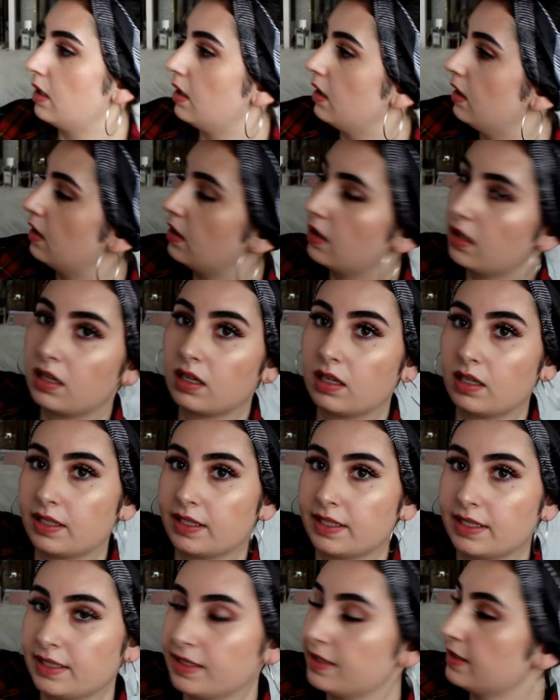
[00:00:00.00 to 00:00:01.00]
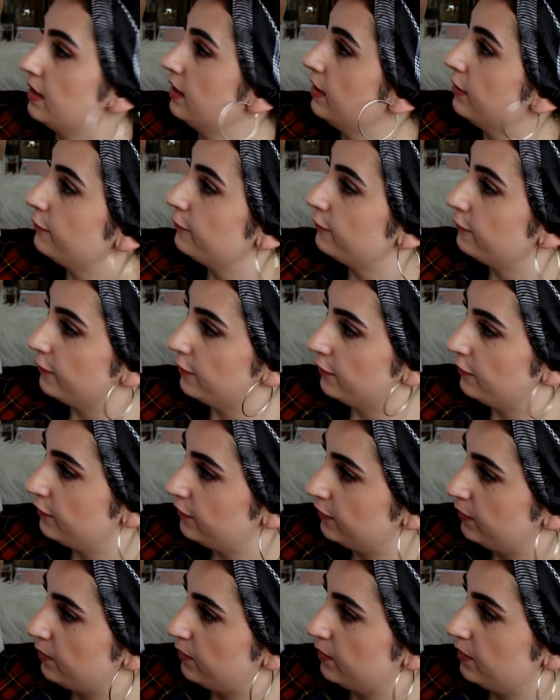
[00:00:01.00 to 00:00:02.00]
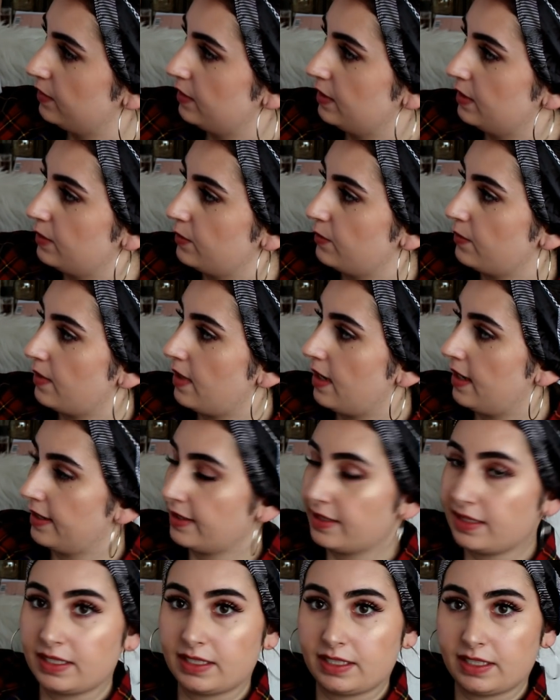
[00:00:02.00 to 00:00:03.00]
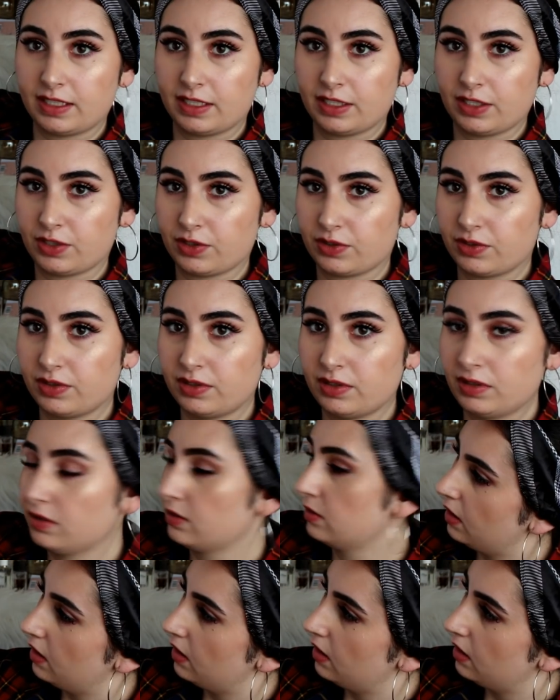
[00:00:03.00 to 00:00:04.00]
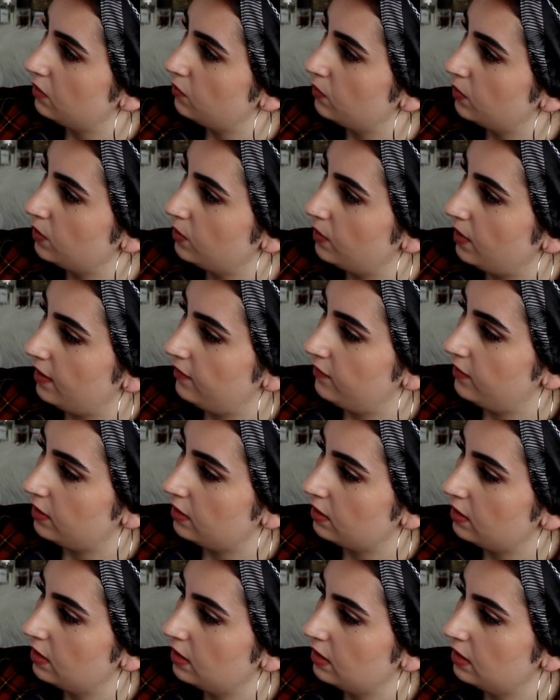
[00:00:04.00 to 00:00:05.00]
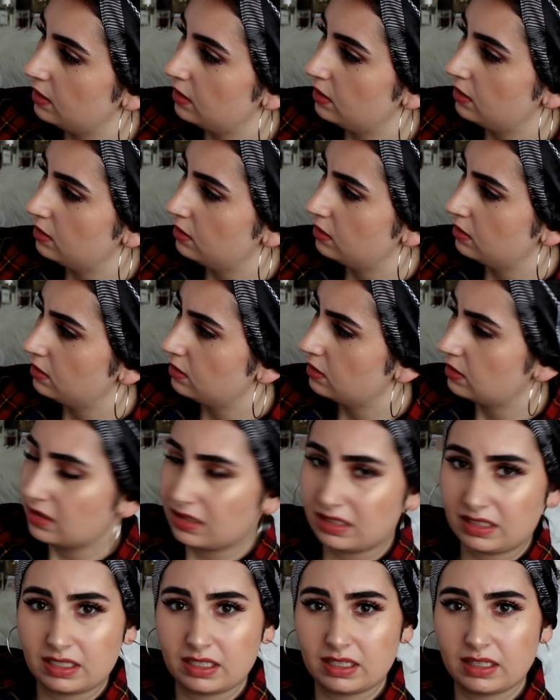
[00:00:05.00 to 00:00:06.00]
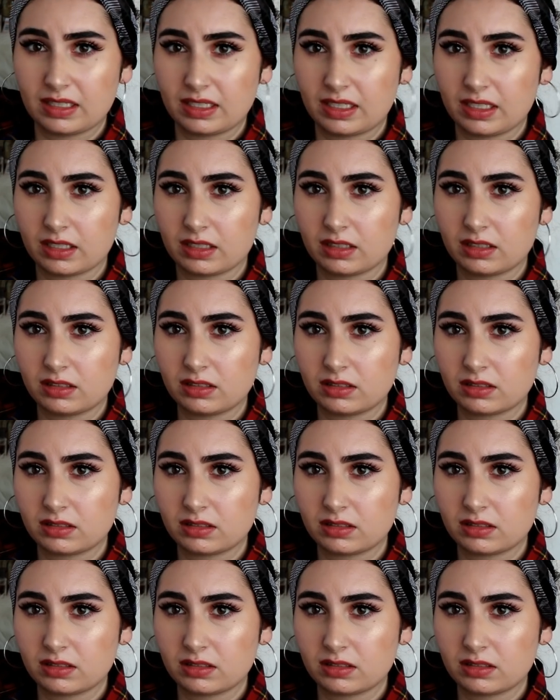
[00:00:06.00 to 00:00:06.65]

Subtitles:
And the fifth one is right here. And we do have a clear